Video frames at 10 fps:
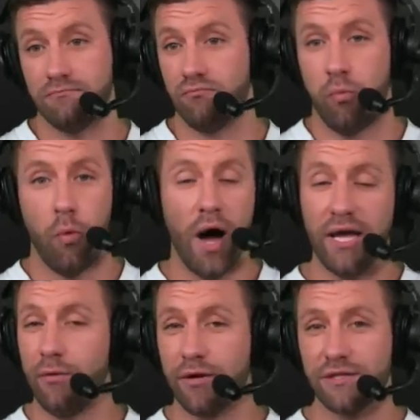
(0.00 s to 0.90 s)

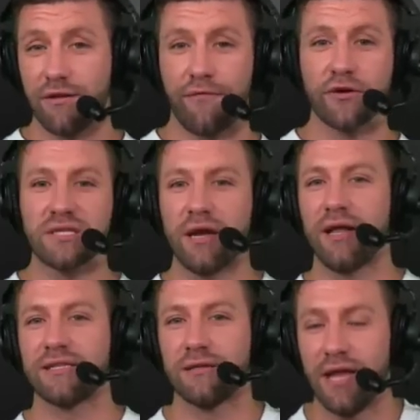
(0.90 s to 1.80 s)
why he wasn't the first tight
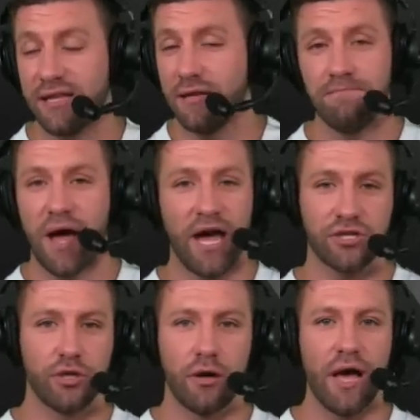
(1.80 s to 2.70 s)
end selected, I
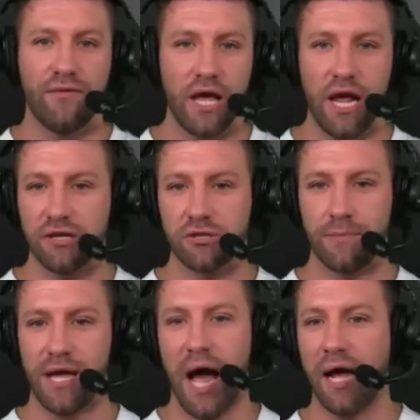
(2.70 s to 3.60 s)
actually don't have an answer
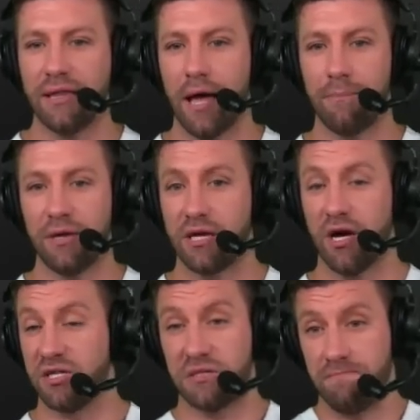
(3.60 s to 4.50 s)
behind that
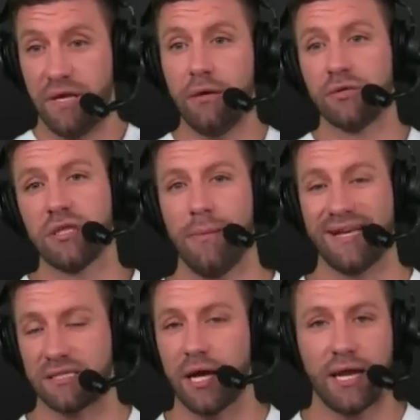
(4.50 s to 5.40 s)
because he was the
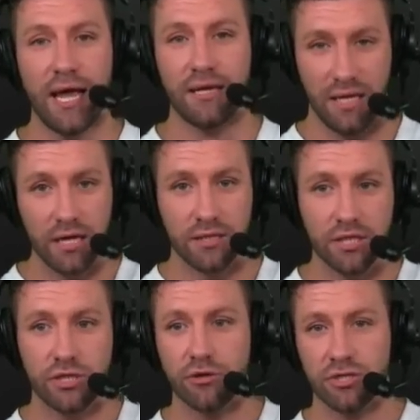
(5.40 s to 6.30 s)
best tight end in
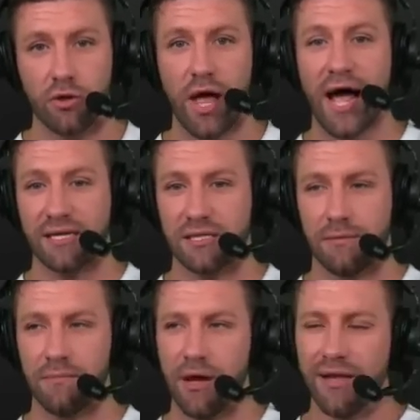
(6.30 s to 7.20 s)
this year's class.
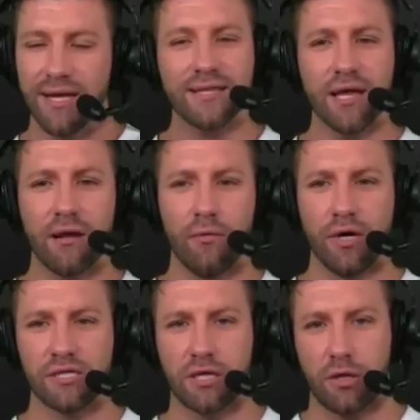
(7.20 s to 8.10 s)
And not that it
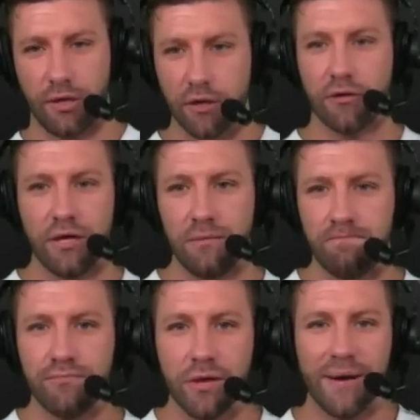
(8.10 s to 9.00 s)
was clearly
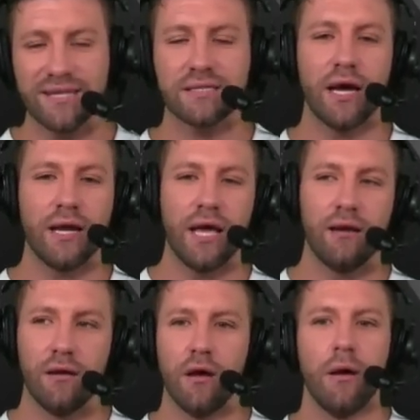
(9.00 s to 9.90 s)
the best tight
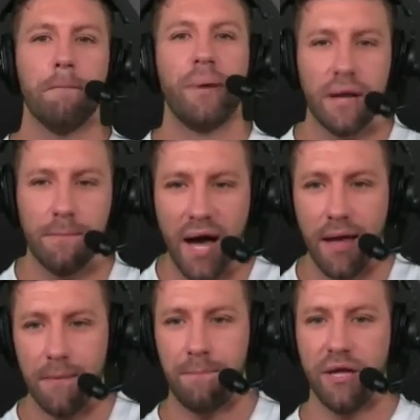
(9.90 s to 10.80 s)
end, but in my
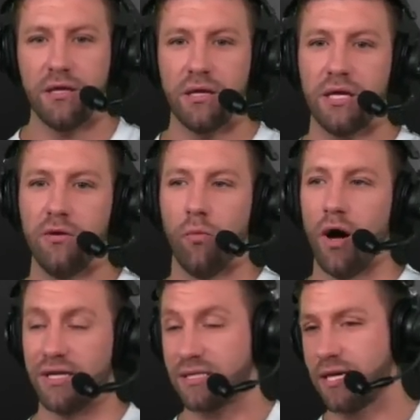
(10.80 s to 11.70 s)
opinion, he
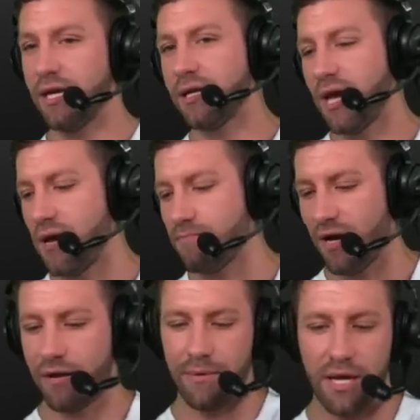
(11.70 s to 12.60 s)
was. Kincaid
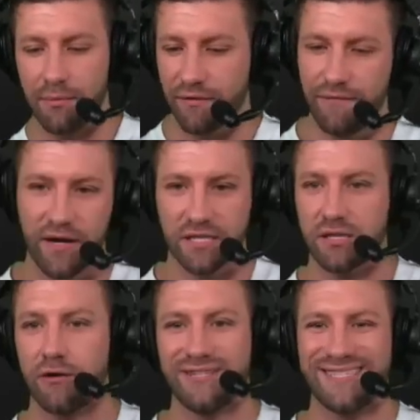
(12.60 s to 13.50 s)
might have been able to fit a
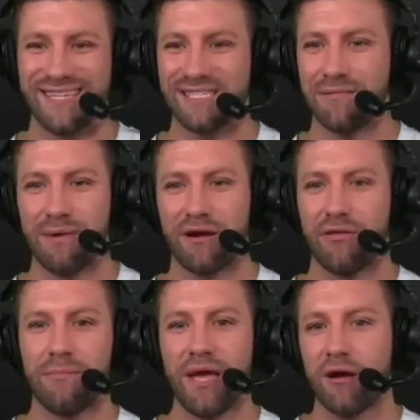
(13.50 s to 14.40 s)
certain system better
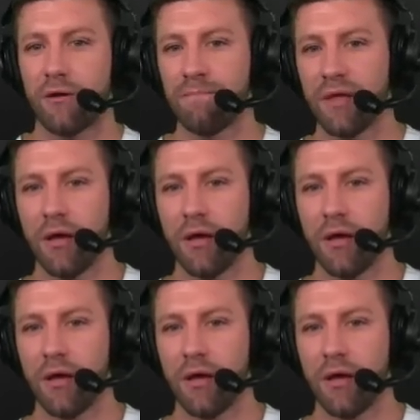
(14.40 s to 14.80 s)
than Mayer.